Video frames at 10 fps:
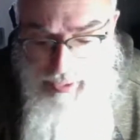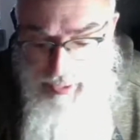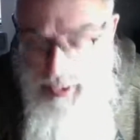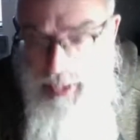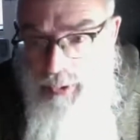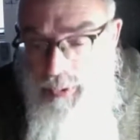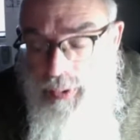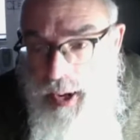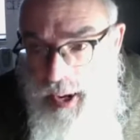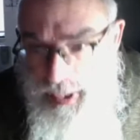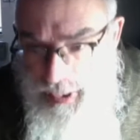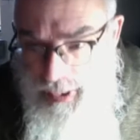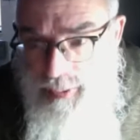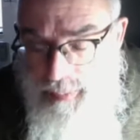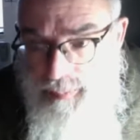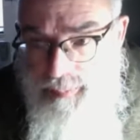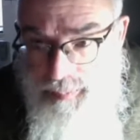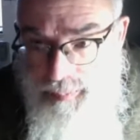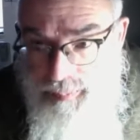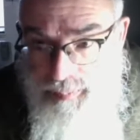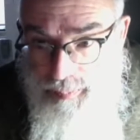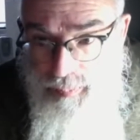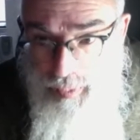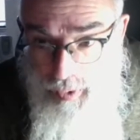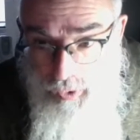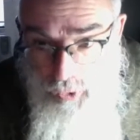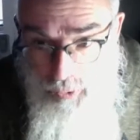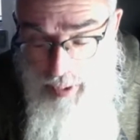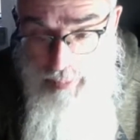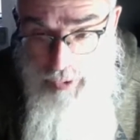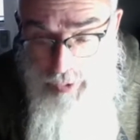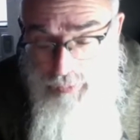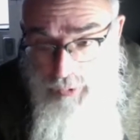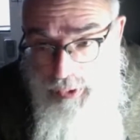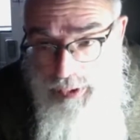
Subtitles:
letter Hey, you remember the first